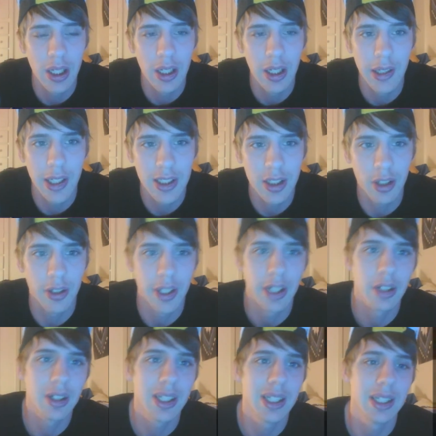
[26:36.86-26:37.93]
Next card
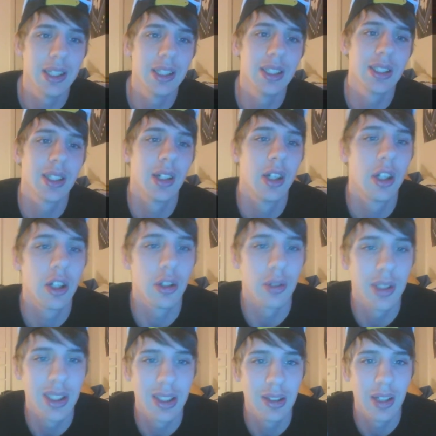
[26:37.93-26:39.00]
here is
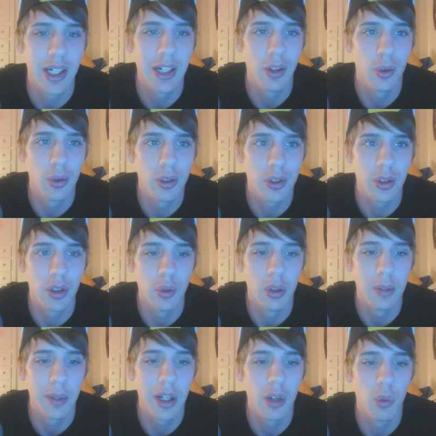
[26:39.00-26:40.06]
Crystalline Oracle. 1
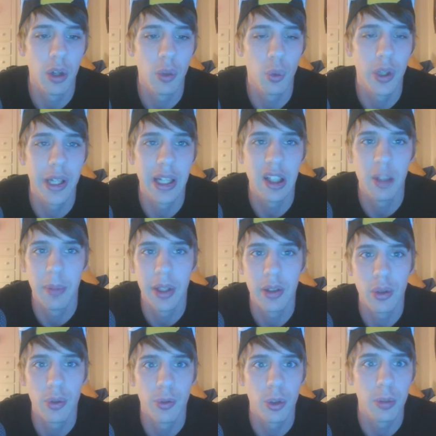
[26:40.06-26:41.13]
mana 1/1
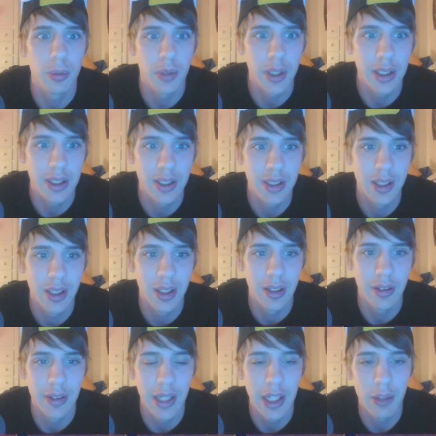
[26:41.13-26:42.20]
elemental for priest.
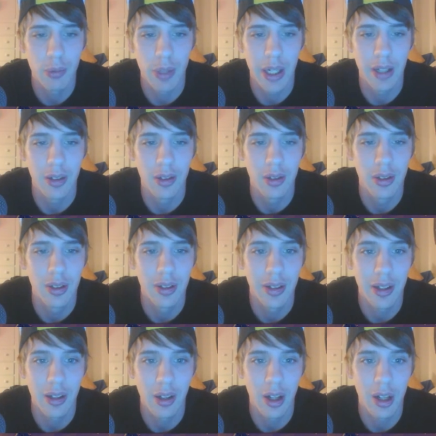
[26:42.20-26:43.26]
Death Rattle.
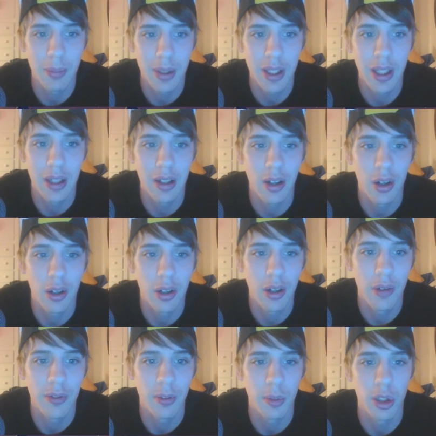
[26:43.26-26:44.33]
Copy a card
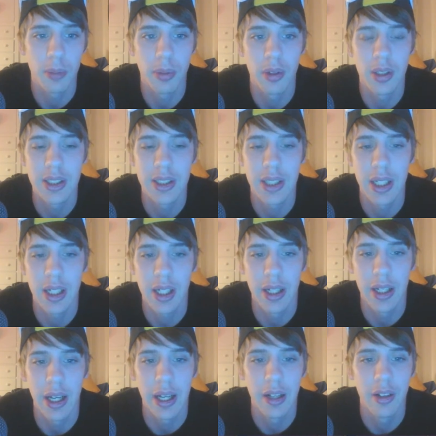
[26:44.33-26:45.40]
from your opponent's deck and
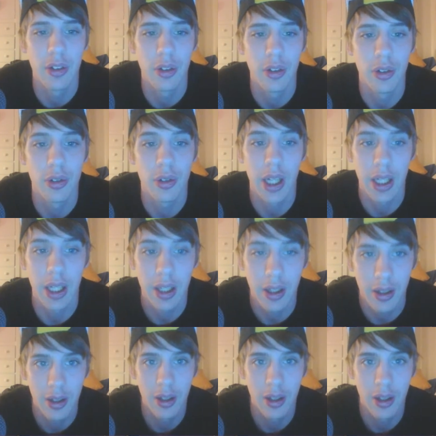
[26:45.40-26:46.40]
add it to your hand.